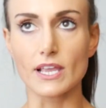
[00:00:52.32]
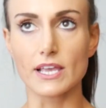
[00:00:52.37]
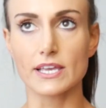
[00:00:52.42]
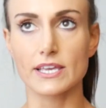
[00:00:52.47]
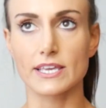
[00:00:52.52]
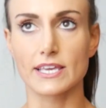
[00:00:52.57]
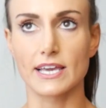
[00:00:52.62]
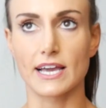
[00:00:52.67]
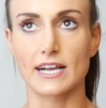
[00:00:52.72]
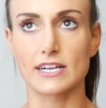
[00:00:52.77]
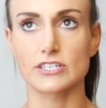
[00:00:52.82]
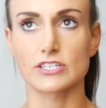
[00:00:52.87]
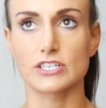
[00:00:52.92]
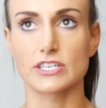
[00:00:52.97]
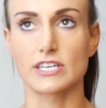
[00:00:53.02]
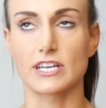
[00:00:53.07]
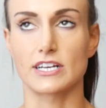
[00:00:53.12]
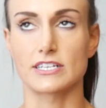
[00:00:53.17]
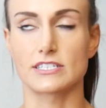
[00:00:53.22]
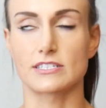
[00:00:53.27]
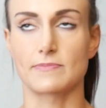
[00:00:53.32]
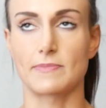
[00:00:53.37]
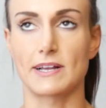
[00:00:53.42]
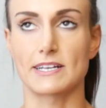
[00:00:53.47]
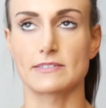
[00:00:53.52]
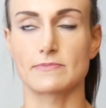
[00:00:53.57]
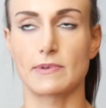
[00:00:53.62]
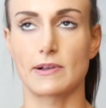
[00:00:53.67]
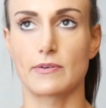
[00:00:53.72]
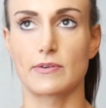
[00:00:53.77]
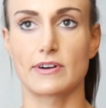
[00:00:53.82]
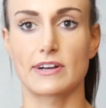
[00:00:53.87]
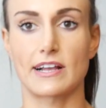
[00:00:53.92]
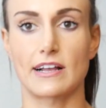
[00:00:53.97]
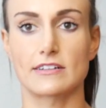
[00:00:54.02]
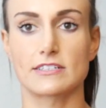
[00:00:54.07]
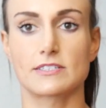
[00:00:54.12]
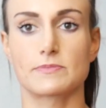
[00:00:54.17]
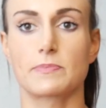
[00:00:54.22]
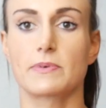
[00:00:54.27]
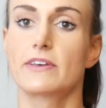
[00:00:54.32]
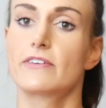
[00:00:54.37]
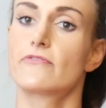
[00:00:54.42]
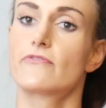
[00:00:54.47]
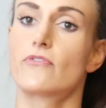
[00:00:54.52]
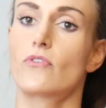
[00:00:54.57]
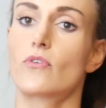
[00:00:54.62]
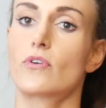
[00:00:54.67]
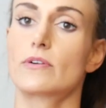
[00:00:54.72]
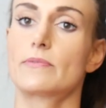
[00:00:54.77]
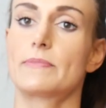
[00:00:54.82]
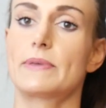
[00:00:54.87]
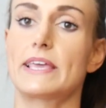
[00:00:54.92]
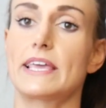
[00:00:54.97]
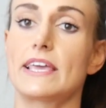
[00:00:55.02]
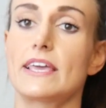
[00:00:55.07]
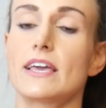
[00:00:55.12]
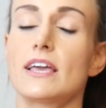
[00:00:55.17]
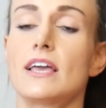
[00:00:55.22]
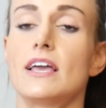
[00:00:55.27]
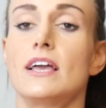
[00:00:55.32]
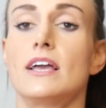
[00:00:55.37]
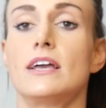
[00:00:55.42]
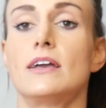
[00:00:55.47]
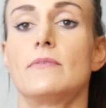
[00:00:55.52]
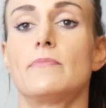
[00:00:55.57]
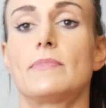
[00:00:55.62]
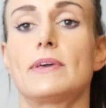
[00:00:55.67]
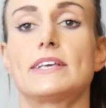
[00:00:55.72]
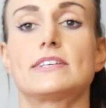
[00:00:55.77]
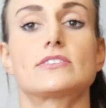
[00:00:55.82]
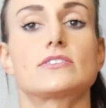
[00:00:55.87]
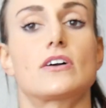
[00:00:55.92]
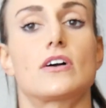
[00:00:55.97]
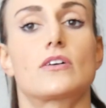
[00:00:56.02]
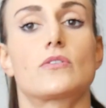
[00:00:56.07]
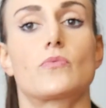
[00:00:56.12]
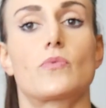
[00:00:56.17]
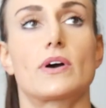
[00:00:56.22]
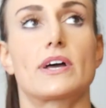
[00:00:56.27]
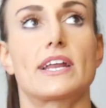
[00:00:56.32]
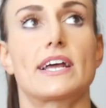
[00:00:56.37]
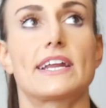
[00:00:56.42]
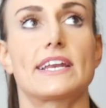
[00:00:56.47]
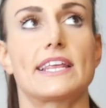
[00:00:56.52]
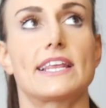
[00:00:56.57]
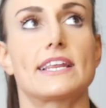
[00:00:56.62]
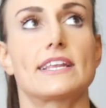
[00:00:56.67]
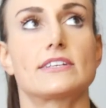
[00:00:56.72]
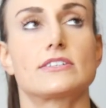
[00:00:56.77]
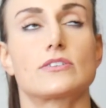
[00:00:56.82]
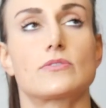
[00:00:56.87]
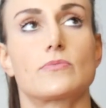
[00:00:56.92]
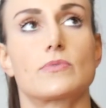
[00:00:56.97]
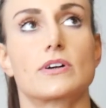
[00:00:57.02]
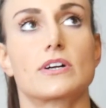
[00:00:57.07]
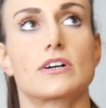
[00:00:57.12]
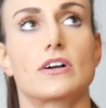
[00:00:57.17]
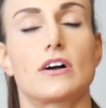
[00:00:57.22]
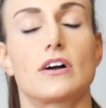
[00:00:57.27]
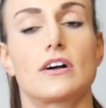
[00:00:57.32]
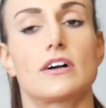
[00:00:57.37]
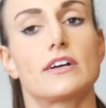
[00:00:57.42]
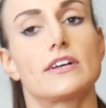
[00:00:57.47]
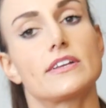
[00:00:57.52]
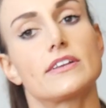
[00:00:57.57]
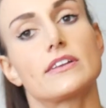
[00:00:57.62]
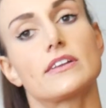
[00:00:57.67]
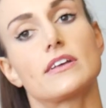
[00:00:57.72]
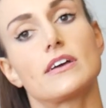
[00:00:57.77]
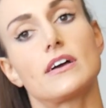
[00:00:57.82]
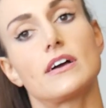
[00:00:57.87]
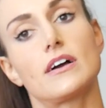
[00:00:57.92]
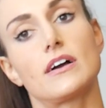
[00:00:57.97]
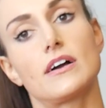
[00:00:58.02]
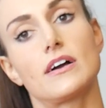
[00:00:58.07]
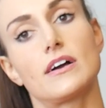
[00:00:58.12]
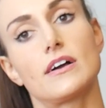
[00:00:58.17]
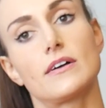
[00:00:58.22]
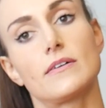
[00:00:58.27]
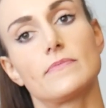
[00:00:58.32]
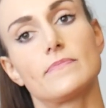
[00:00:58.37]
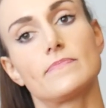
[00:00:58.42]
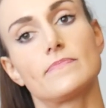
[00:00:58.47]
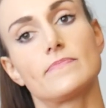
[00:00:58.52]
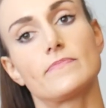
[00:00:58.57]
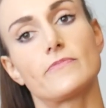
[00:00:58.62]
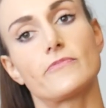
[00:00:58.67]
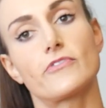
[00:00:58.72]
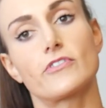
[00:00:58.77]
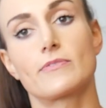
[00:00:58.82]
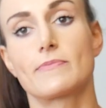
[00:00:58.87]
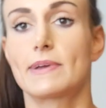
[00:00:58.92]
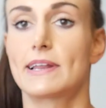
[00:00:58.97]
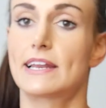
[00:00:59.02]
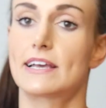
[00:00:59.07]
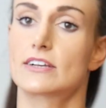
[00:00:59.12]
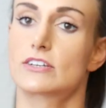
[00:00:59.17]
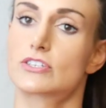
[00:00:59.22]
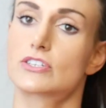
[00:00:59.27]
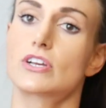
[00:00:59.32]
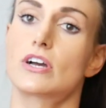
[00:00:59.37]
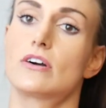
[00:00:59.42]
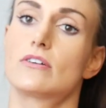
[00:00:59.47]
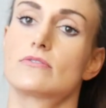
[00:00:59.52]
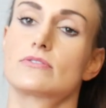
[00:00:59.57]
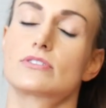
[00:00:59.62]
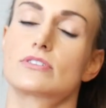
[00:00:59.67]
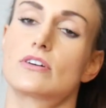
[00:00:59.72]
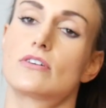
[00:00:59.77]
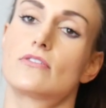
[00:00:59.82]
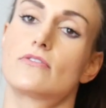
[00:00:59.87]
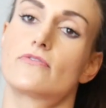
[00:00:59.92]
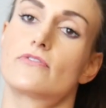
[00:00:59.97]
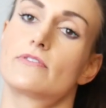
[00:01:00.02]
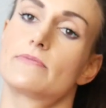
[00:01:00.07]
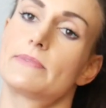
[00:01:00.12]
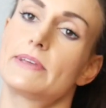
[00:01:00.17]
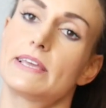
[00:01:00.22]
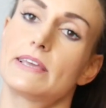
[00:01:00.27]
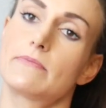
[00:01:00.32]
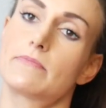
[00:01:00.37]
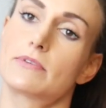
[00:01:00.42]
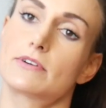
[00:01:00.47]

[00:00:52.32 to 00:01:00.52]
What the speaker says: he actually customized my workout split for me based on what I needed to work on for my next show. So for me